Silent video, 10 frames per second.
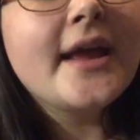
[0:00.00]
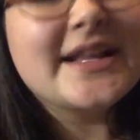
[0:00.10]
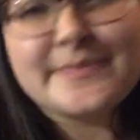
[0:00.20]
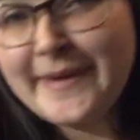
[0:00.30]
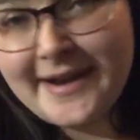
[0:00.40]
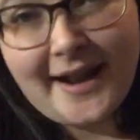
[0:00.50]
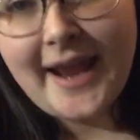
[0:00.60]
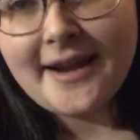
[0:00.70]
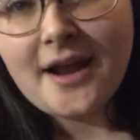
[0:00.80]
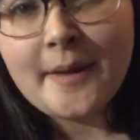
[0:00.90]
It's been a
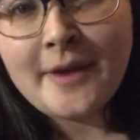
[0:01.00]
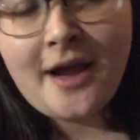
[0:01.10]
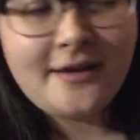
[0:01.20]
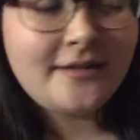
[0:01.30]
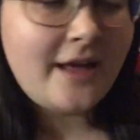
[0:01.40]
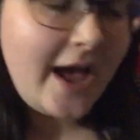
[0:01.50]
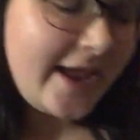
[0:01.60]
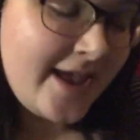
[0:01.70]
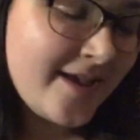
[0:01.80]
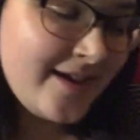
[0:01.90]
night. I'm not gonna
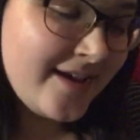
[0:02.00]
lie.